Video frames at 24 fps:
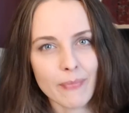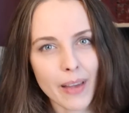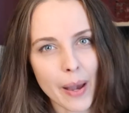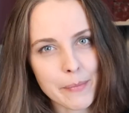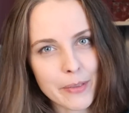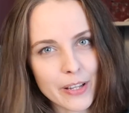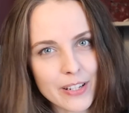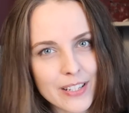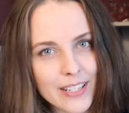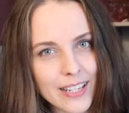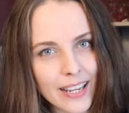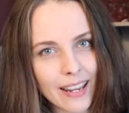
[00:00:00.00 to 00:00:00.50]
I'm
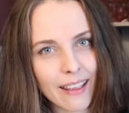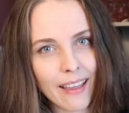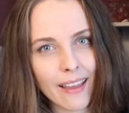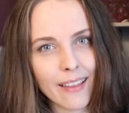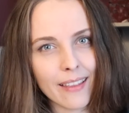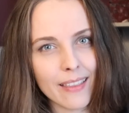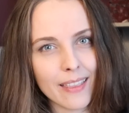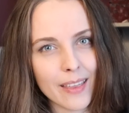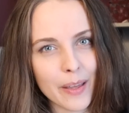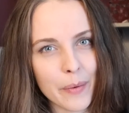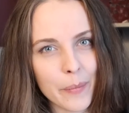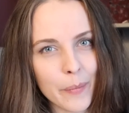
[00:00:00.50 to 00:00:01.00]
not saying
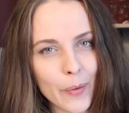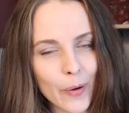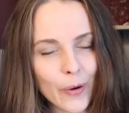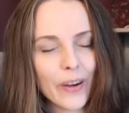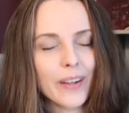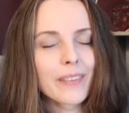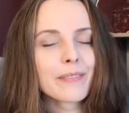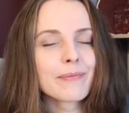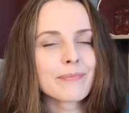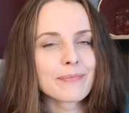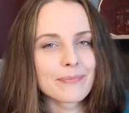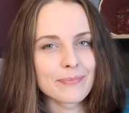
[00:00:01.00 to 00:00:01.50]
anything
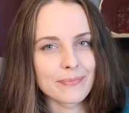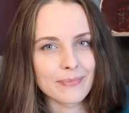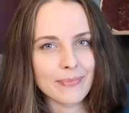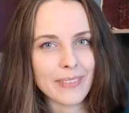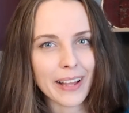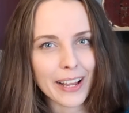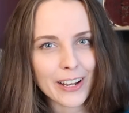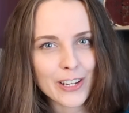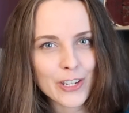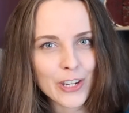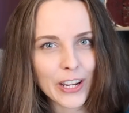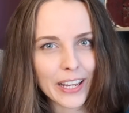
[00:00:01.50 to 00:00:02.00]
more.
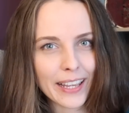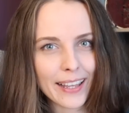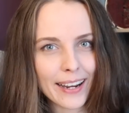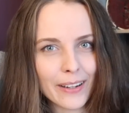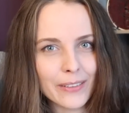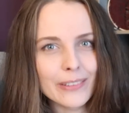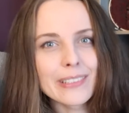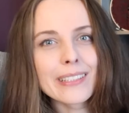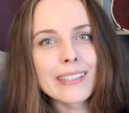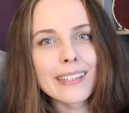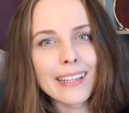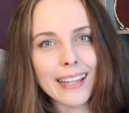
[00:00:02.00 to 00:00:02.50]
Check it
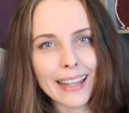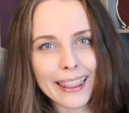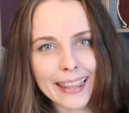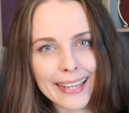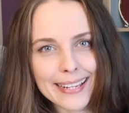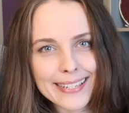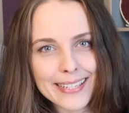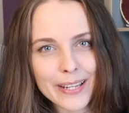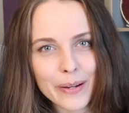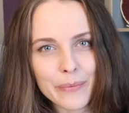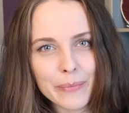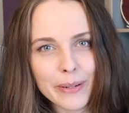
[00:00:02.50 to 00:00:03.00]
out,
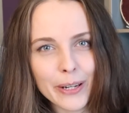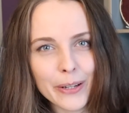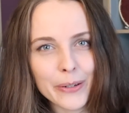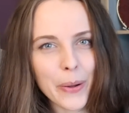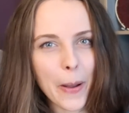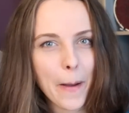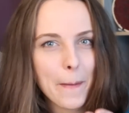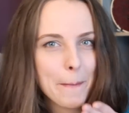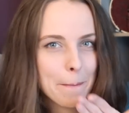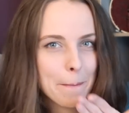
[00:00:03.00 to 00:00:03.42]
link down below.